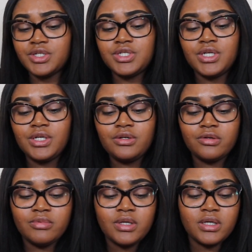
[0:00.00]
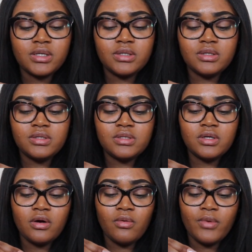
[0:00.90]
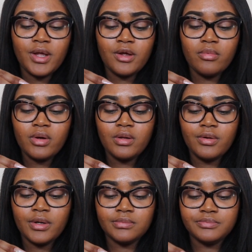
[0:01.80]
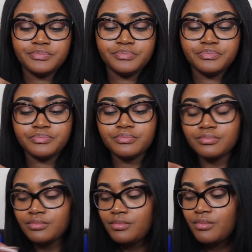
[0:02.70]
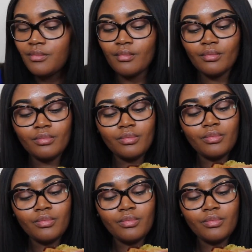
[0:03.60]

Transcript: chill because you're gonna wake your brother up.